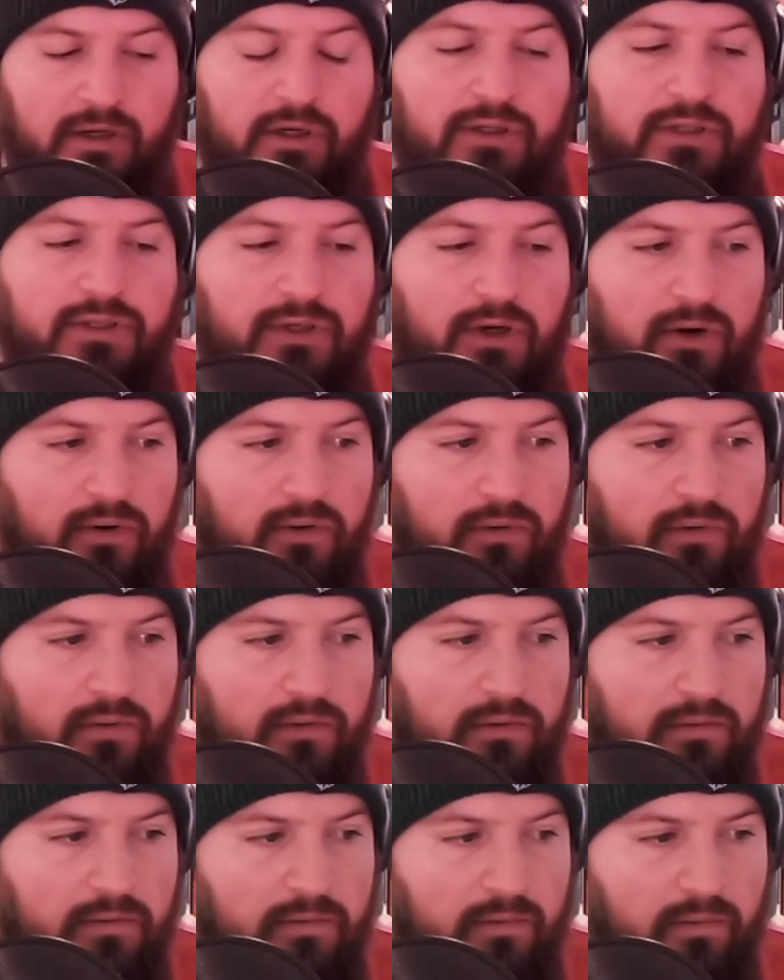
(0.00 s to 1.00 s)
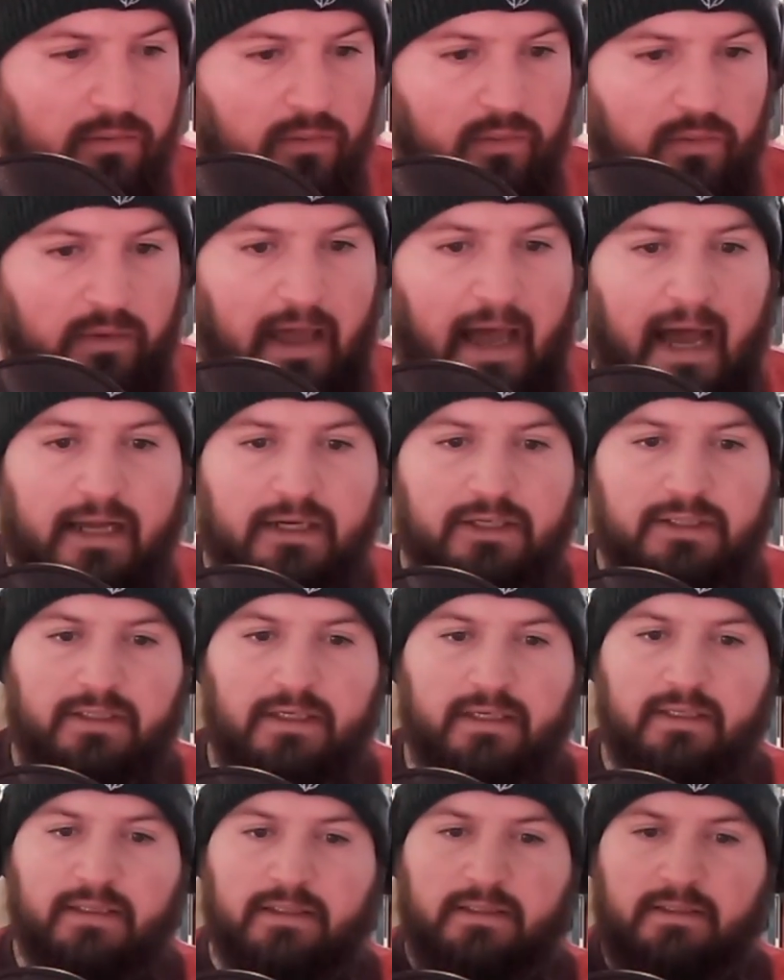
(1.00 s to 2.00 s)
So Ash
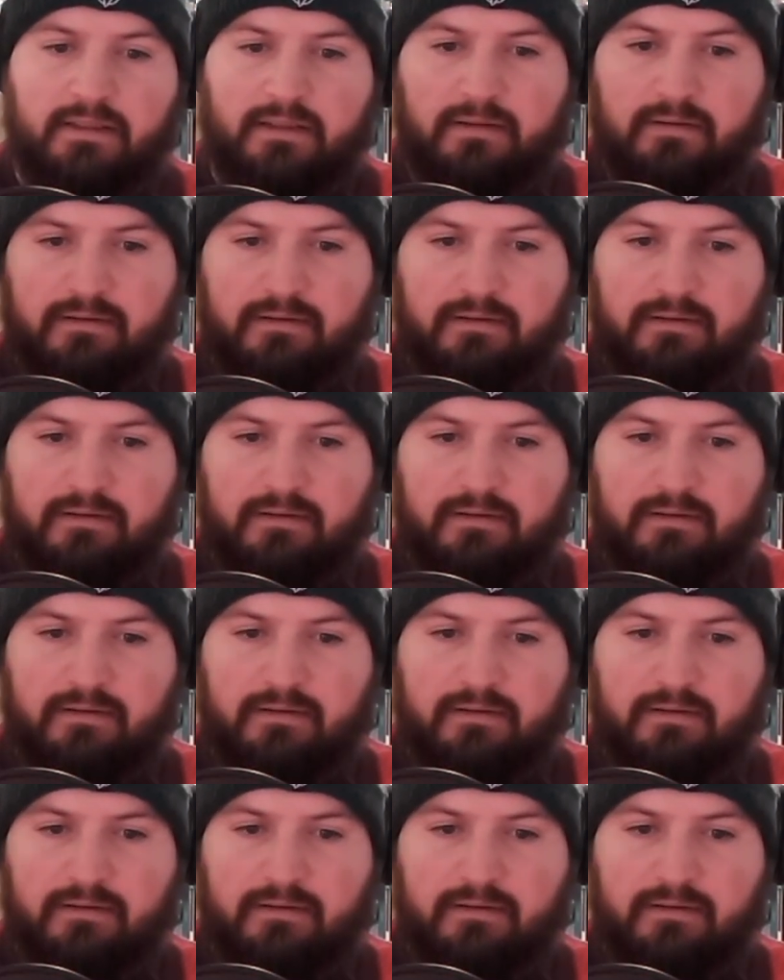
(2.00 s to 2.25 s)
is